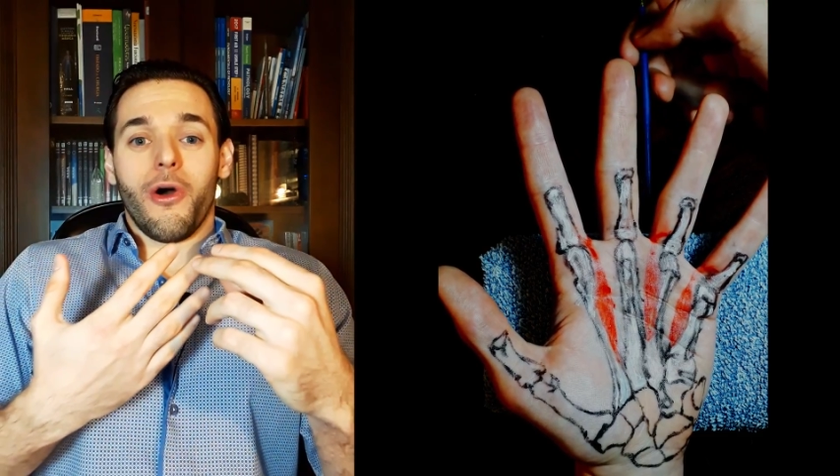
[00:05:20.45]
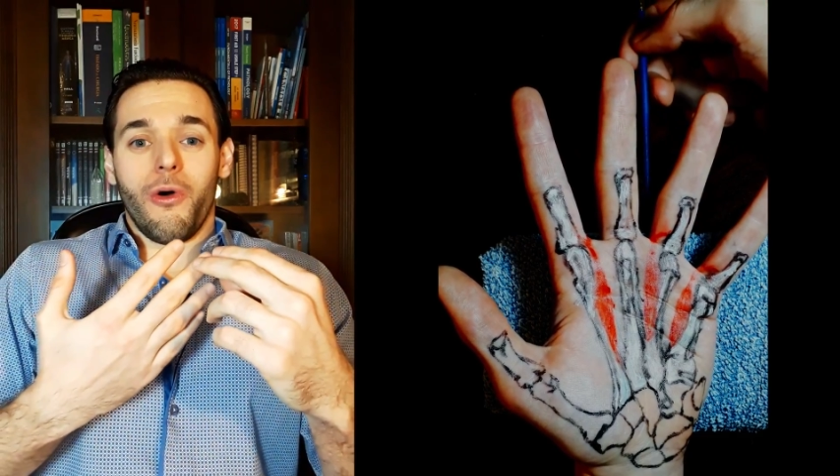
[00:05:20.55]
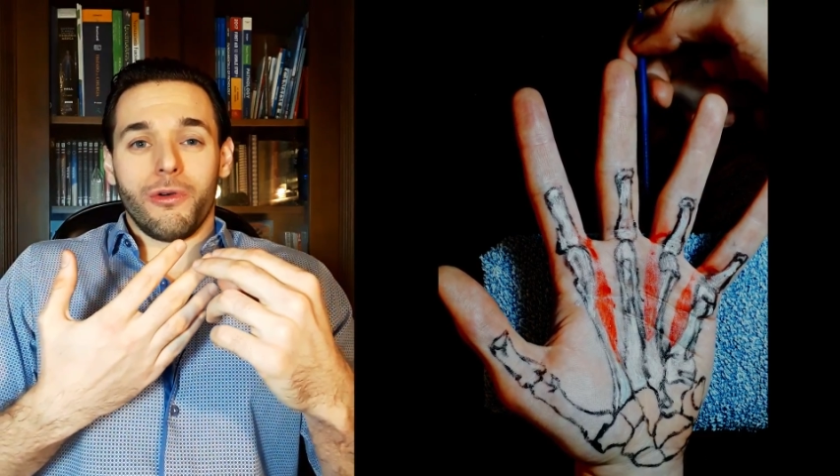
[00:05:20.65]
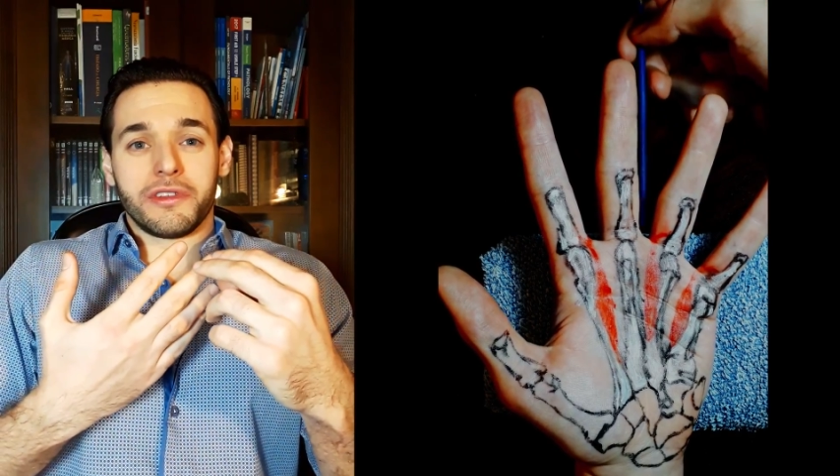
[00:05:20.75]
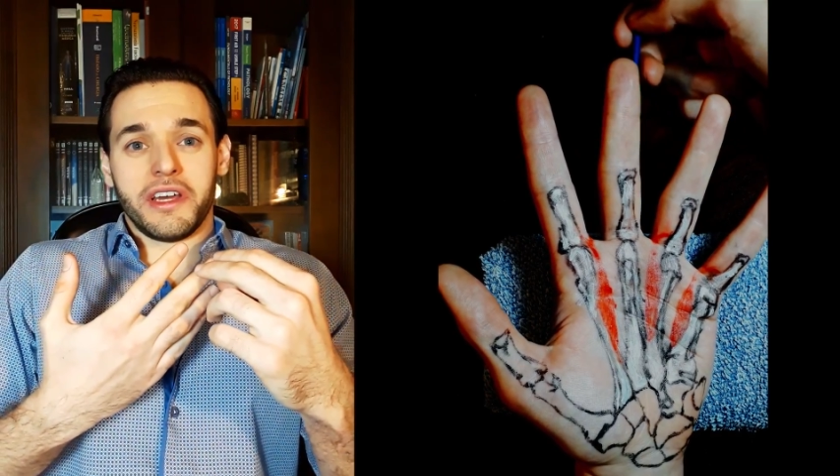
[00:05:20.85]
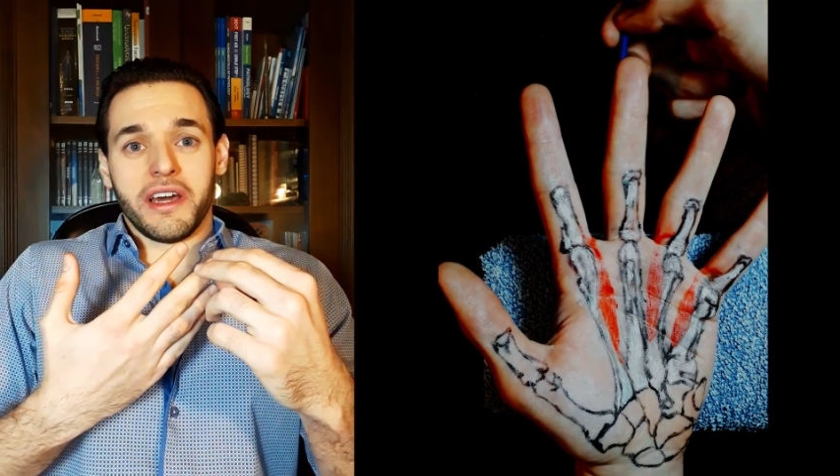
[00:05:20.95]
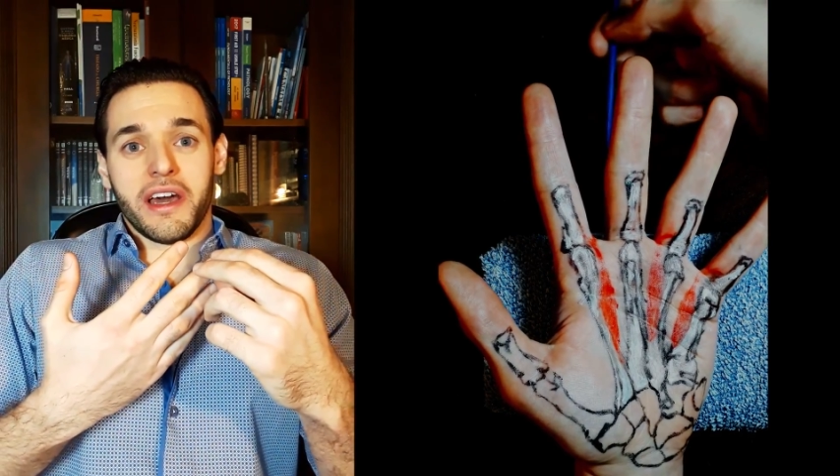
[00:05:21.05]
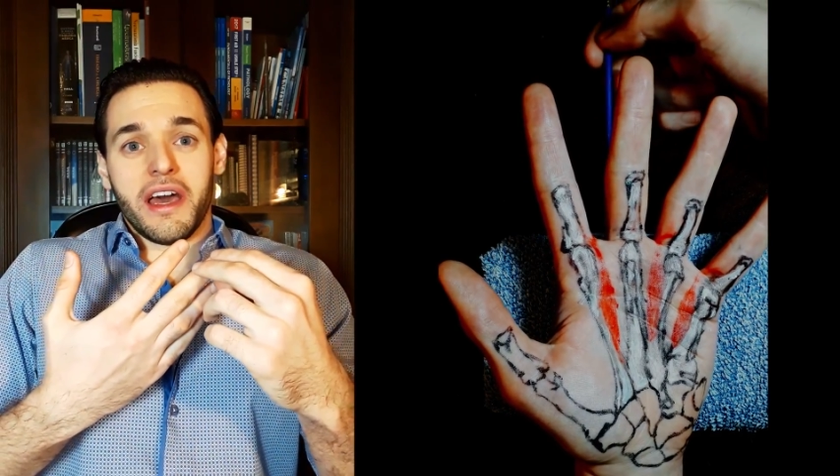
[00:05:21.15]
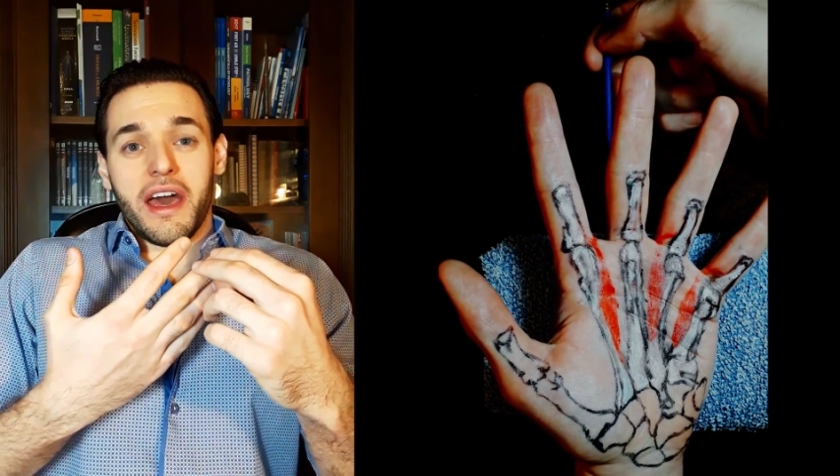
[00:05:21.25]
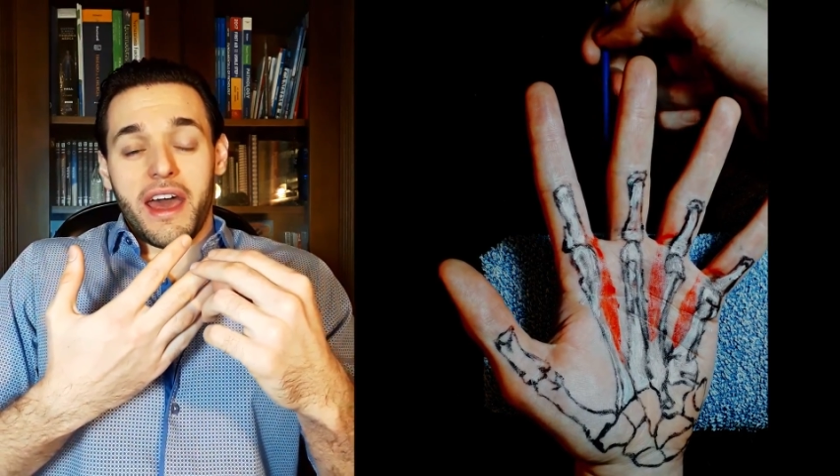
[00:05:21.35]
on the
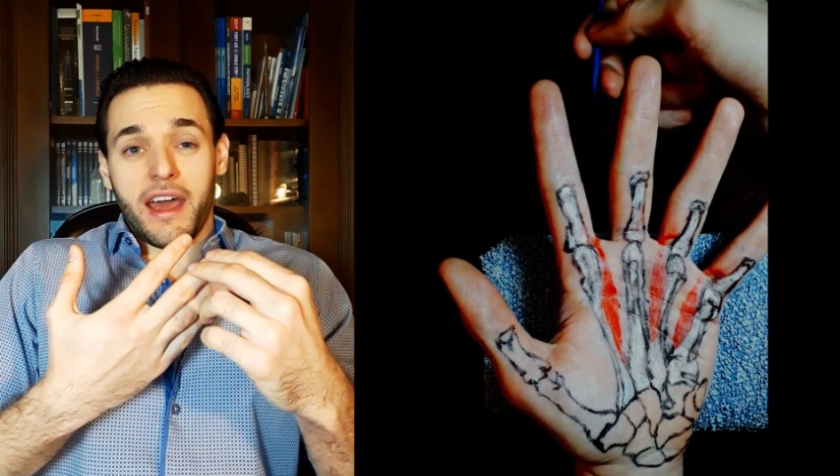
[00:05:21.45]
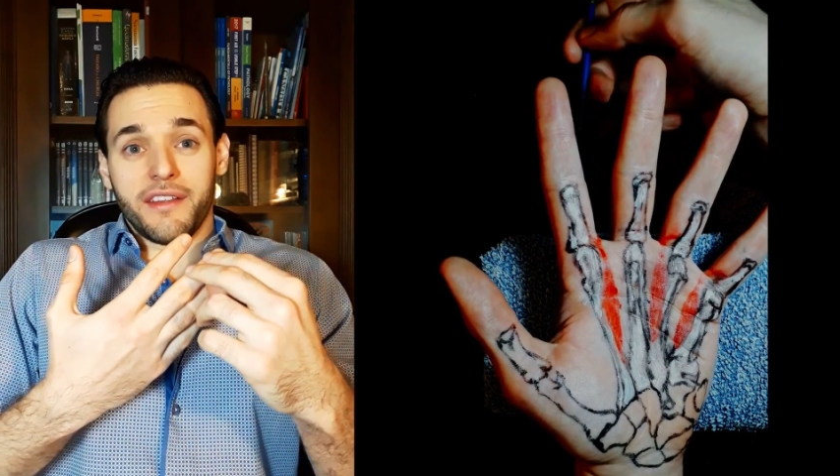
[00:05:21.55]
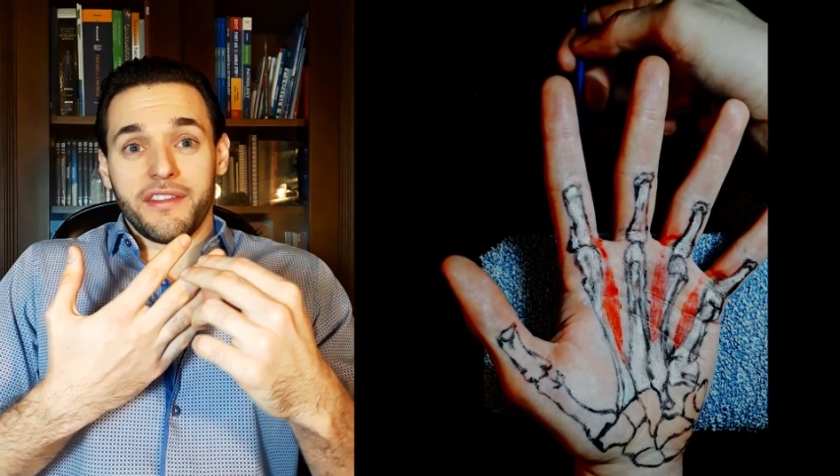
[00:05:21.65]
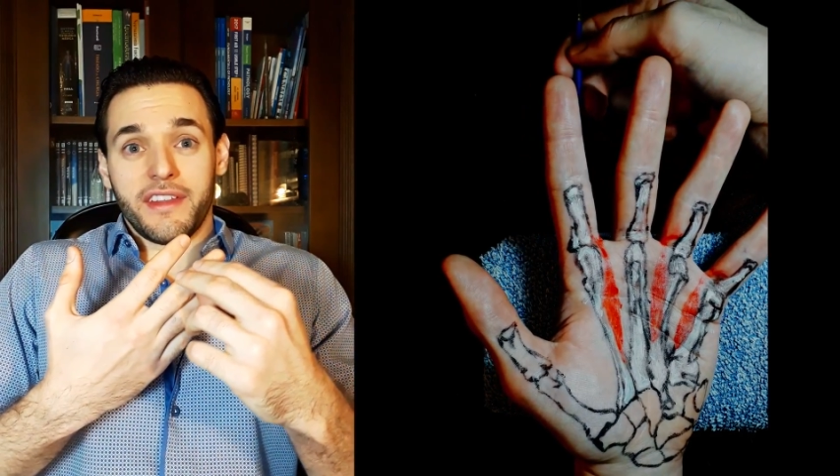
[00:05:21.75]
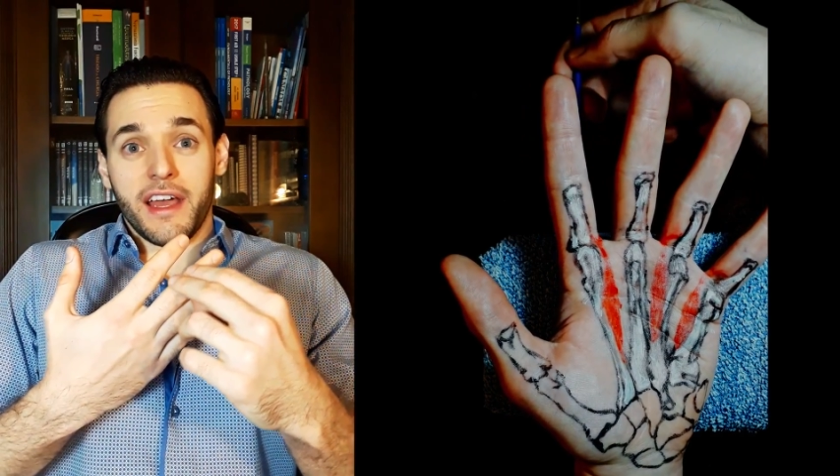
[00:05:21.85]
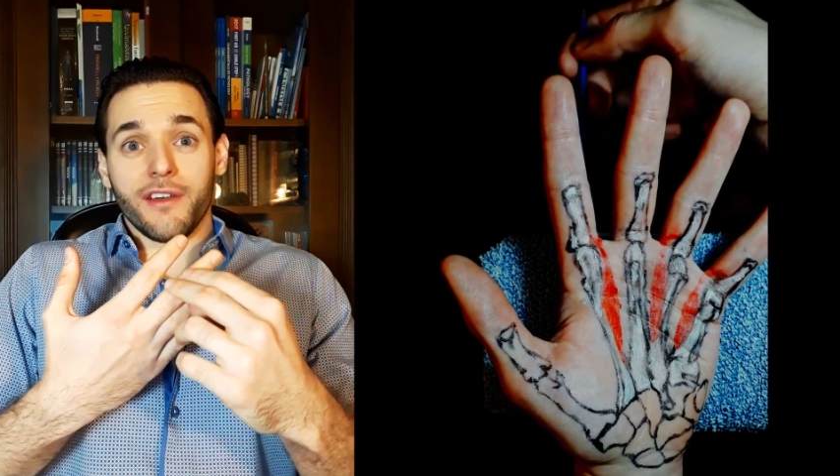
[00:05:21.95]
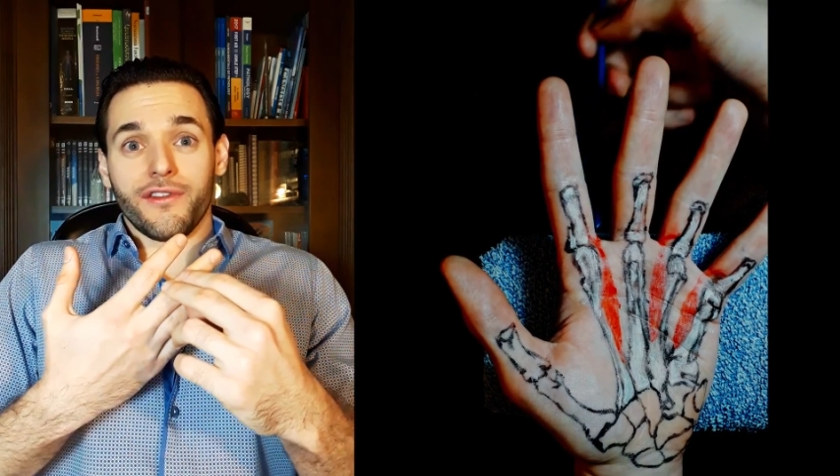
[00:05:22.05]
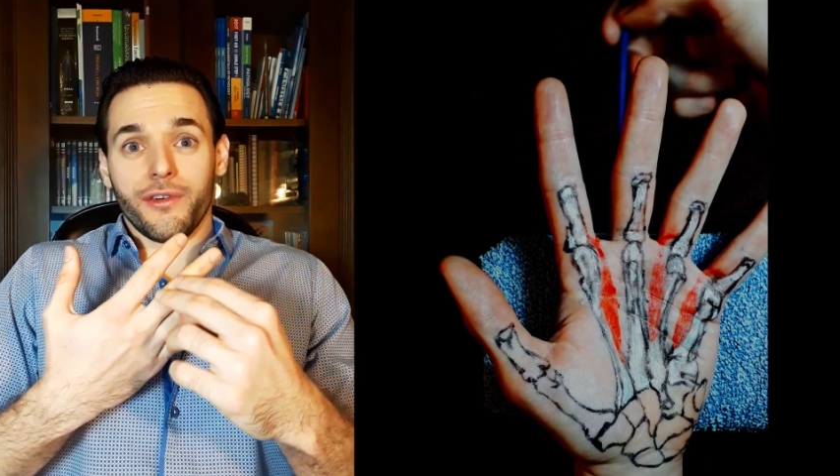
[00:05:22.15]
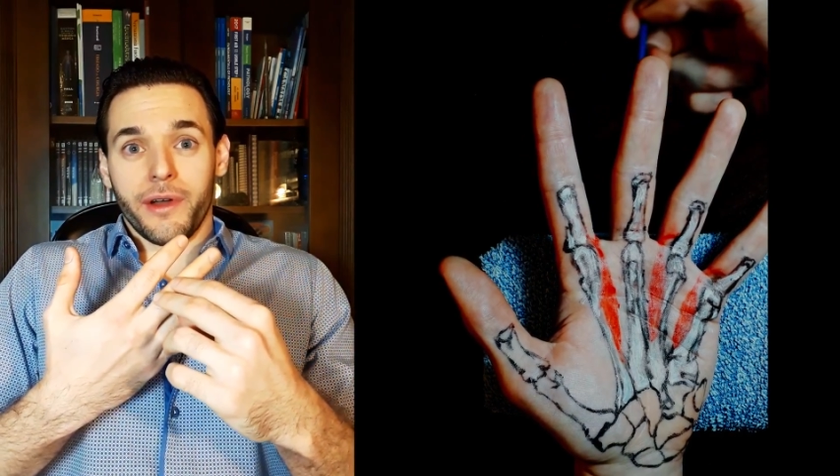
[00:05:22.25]
extensor